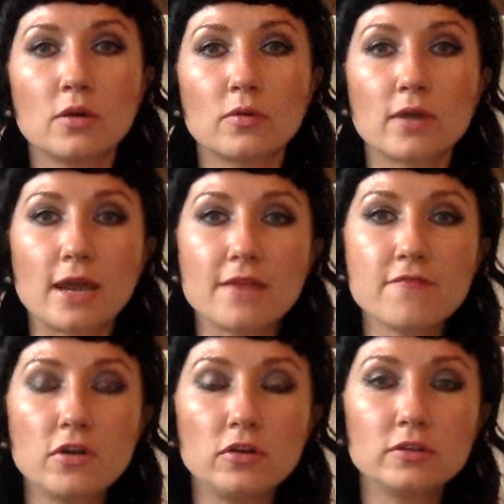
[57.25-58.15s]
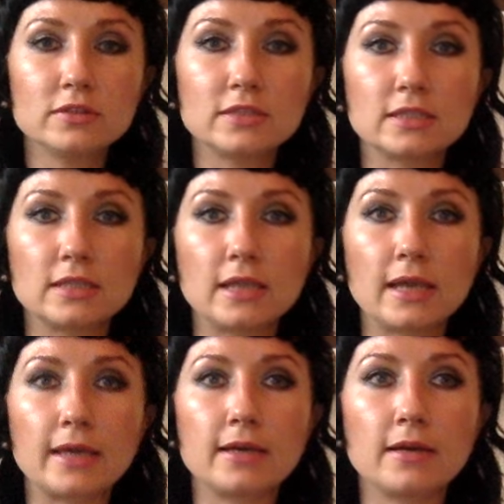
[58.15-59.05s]
where I felt
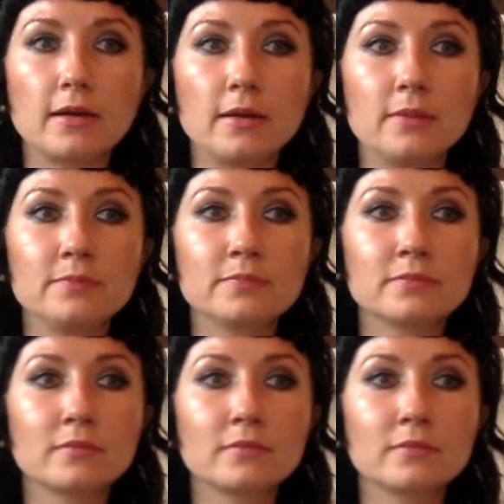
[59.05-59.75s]
like um,